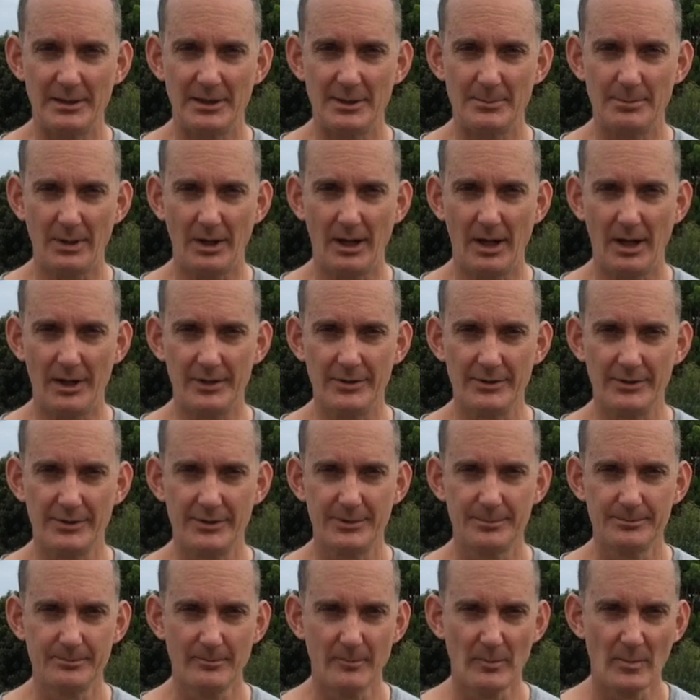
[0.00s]
in the
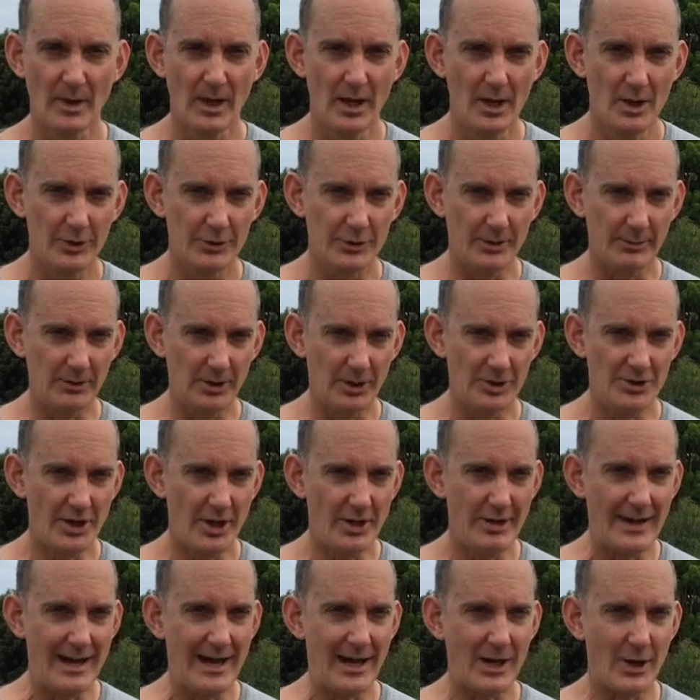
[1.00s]
plants. So I'm going to show
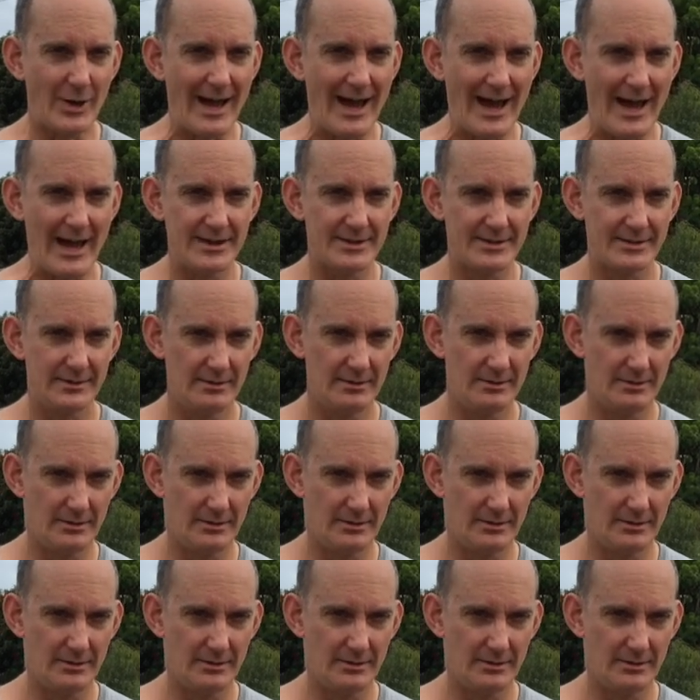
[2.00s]
you how to add